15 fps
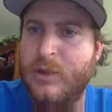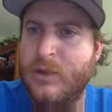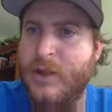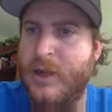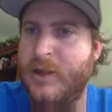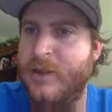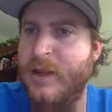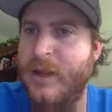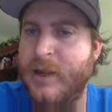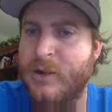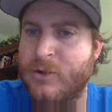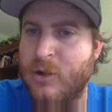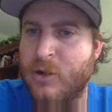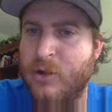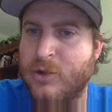Kind of the
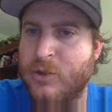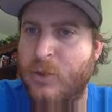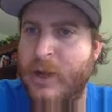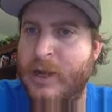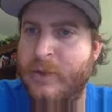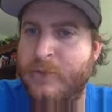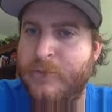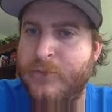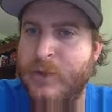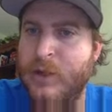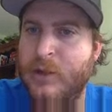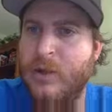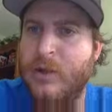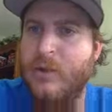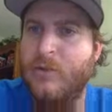integral goes away,
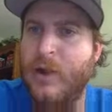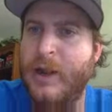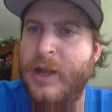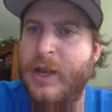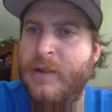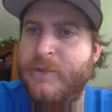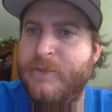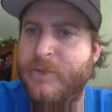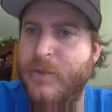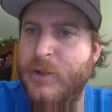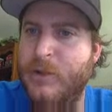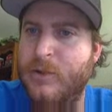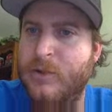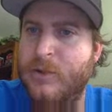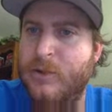right? If,
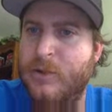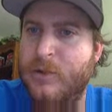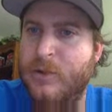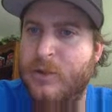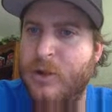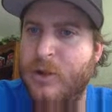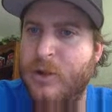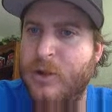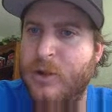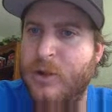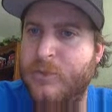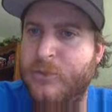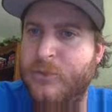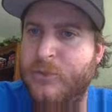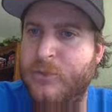
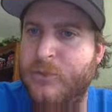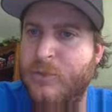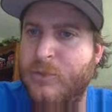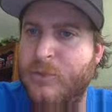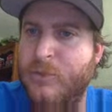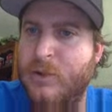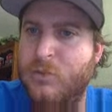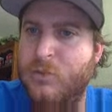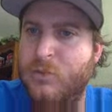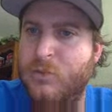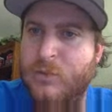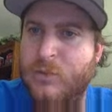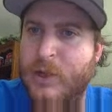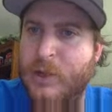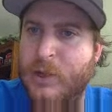
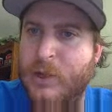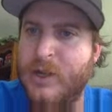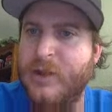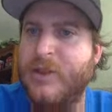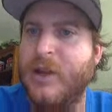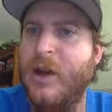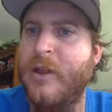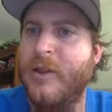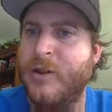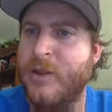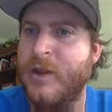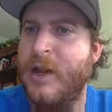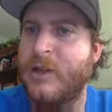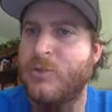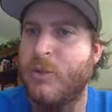it was anything other
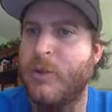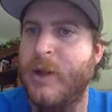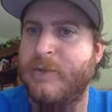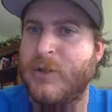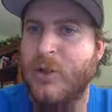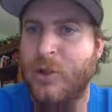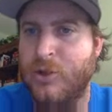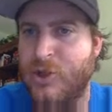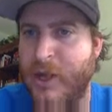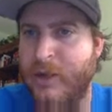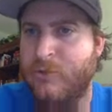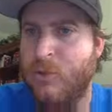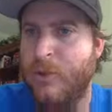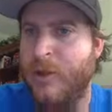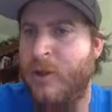than x, we would have to do chain
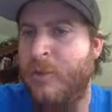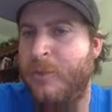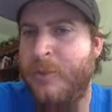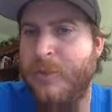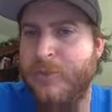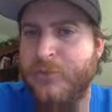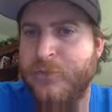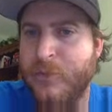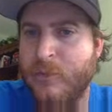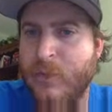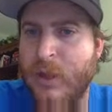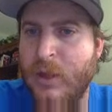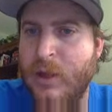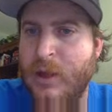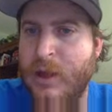rule though.
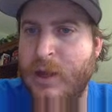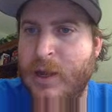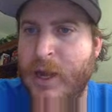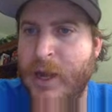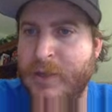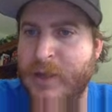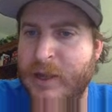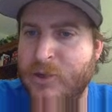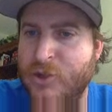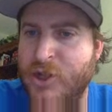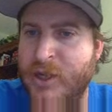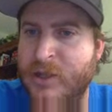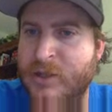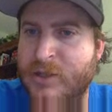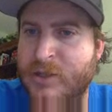And then
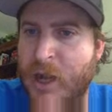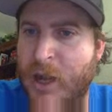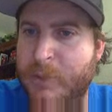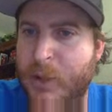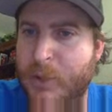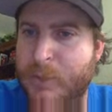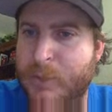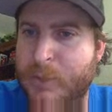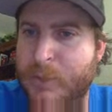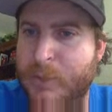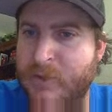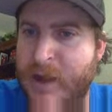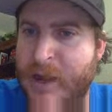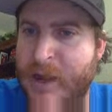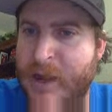g double prime of
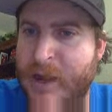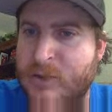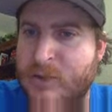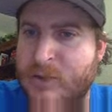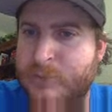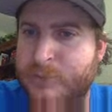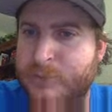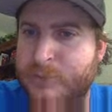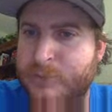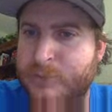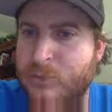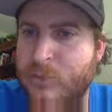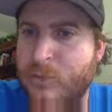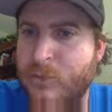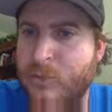x
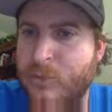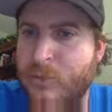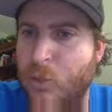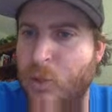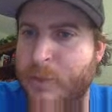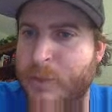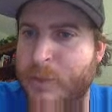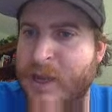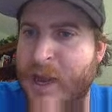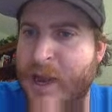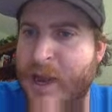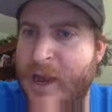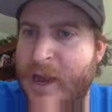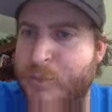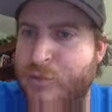would be
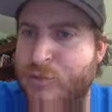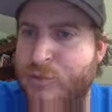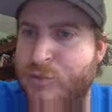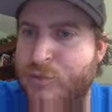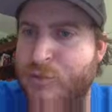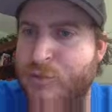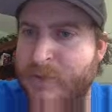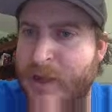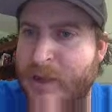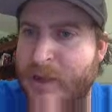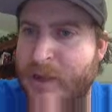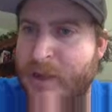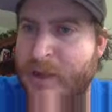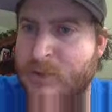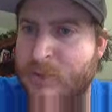f prime of
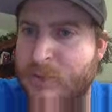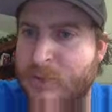x.